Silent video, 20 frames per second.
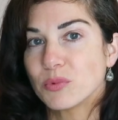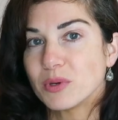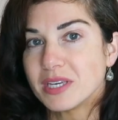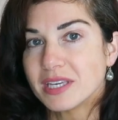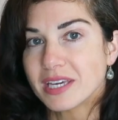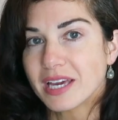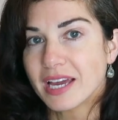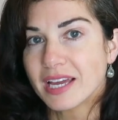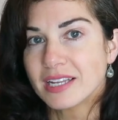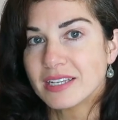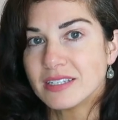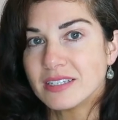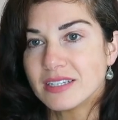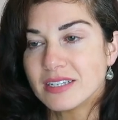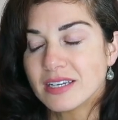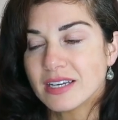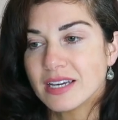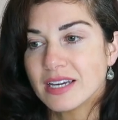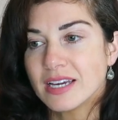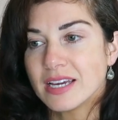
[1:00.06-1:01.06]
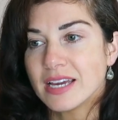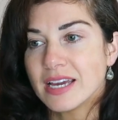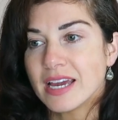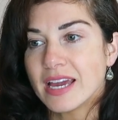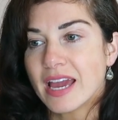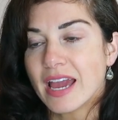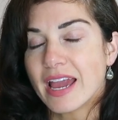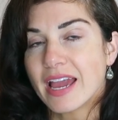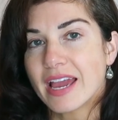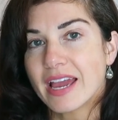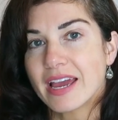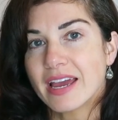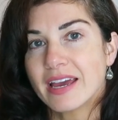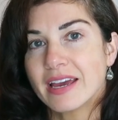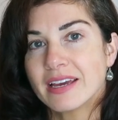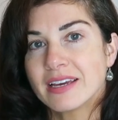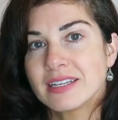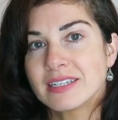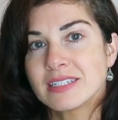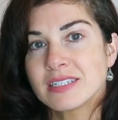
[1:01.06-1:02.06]
weekend
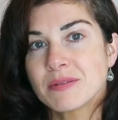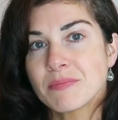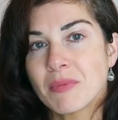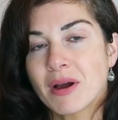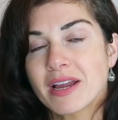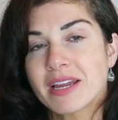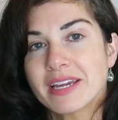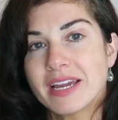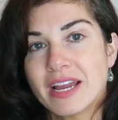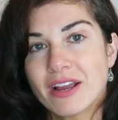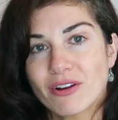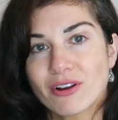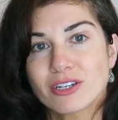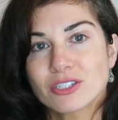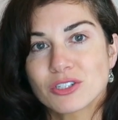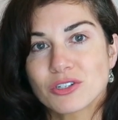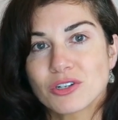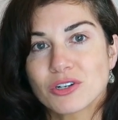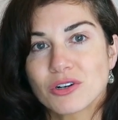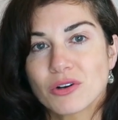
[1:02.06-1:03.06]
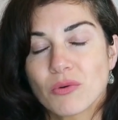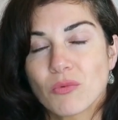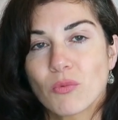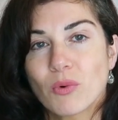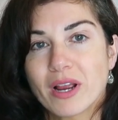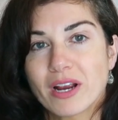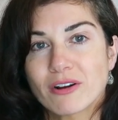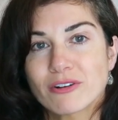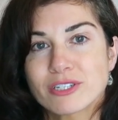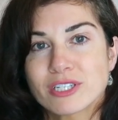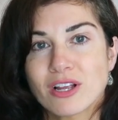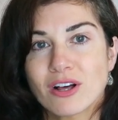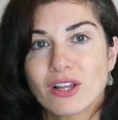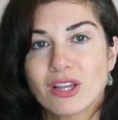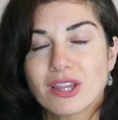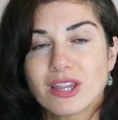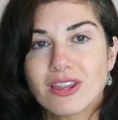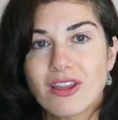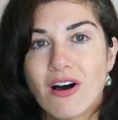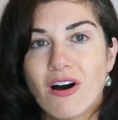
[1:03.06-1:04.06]
and my character wears a
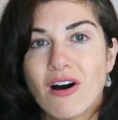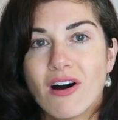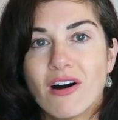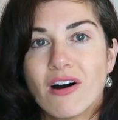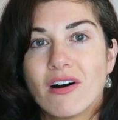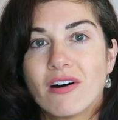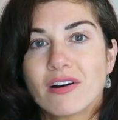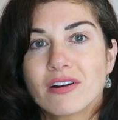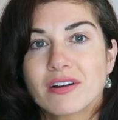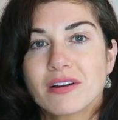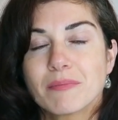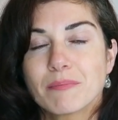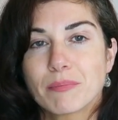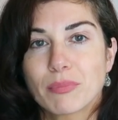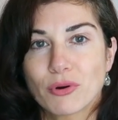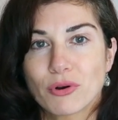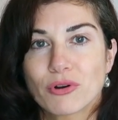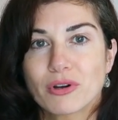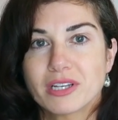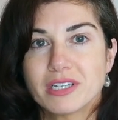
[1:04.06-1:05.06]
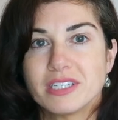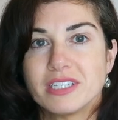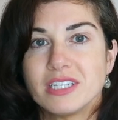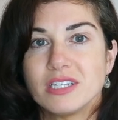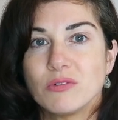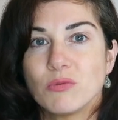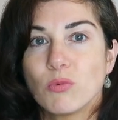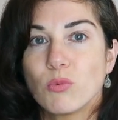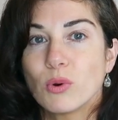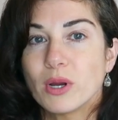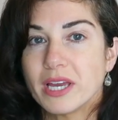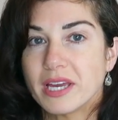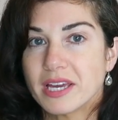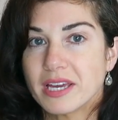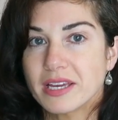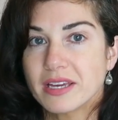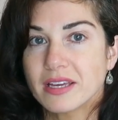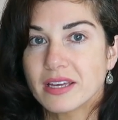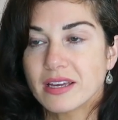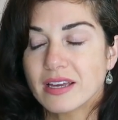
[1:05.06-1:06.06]
long burgundy
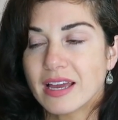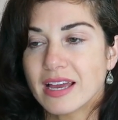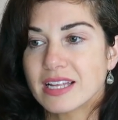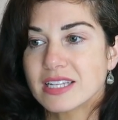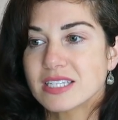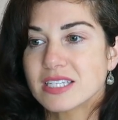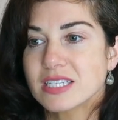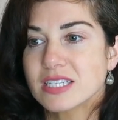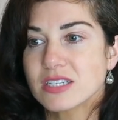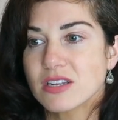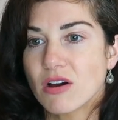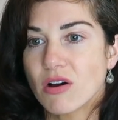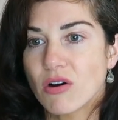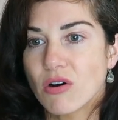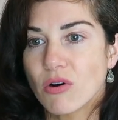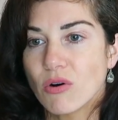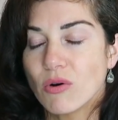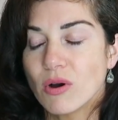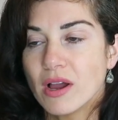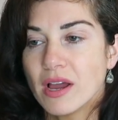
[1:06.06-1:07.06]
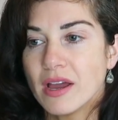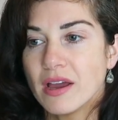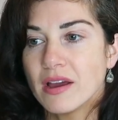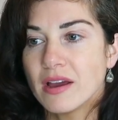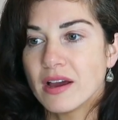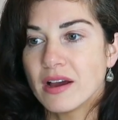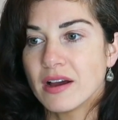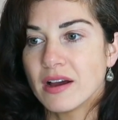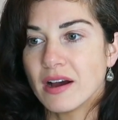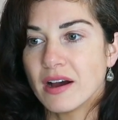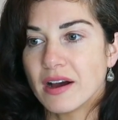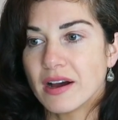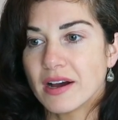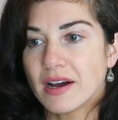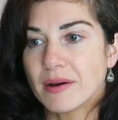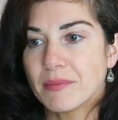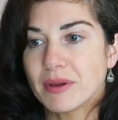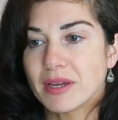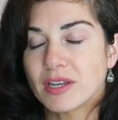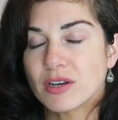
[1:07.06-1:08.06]
wig. And so
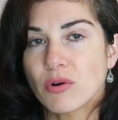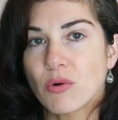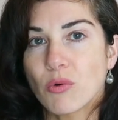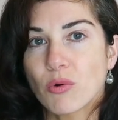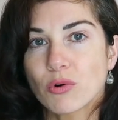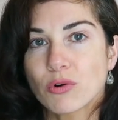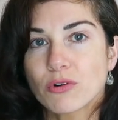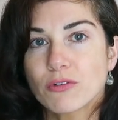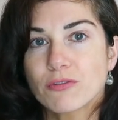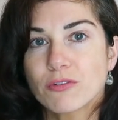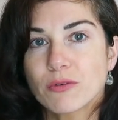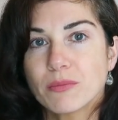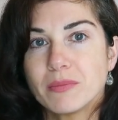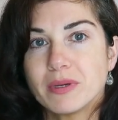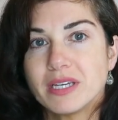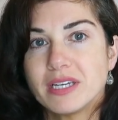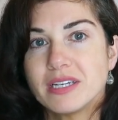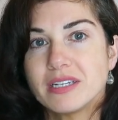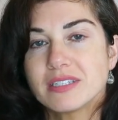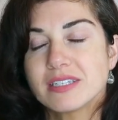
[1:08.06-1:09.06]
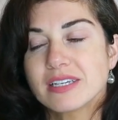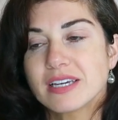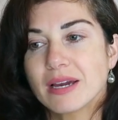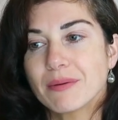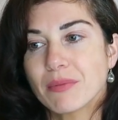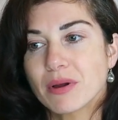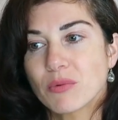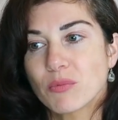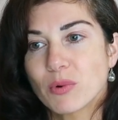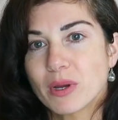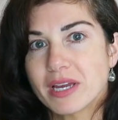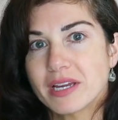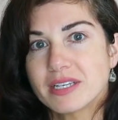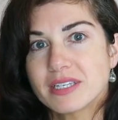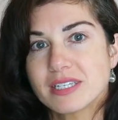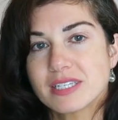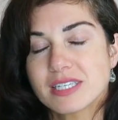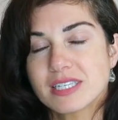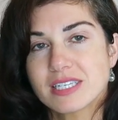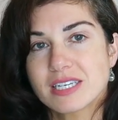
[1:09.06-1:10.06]
um, in order for me to get my
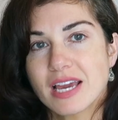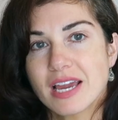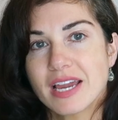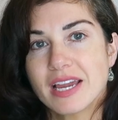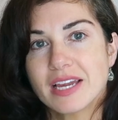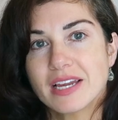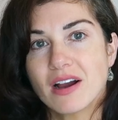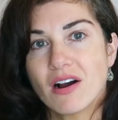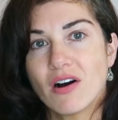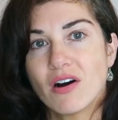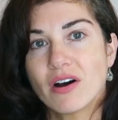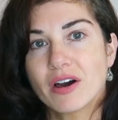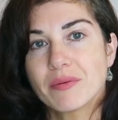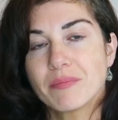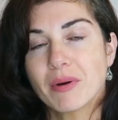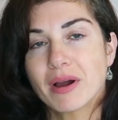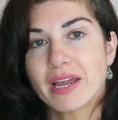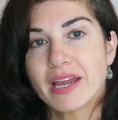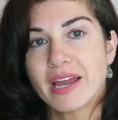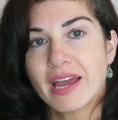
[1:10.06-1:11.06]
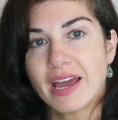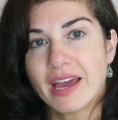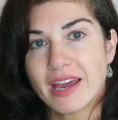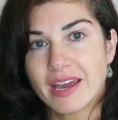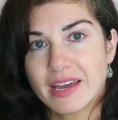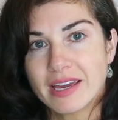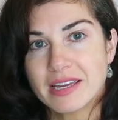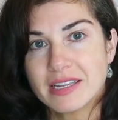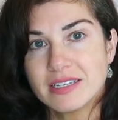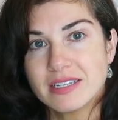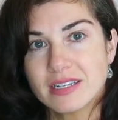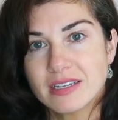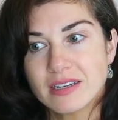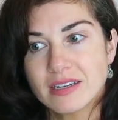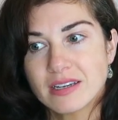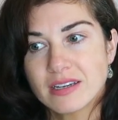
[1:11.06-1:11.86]
wig to stay on my head